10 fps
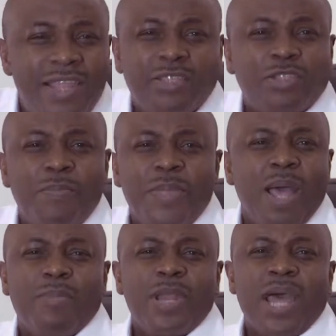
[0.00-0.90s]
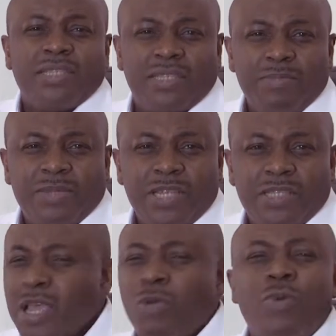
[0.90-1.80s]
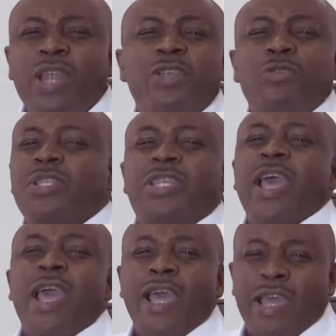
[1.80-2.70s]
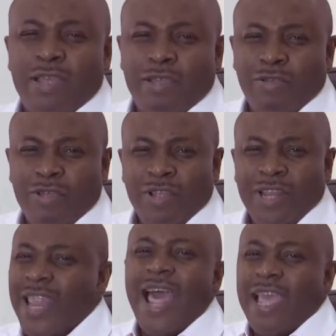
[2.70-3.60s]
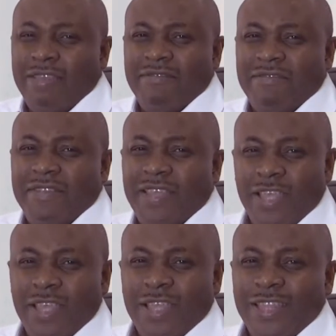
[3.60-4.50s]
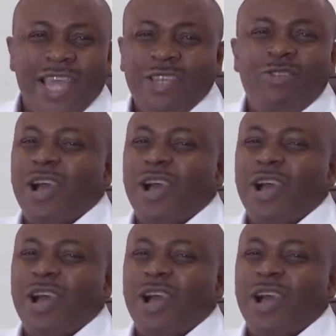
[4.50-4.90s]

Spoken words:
there's something about acceptance. When you dare life, then you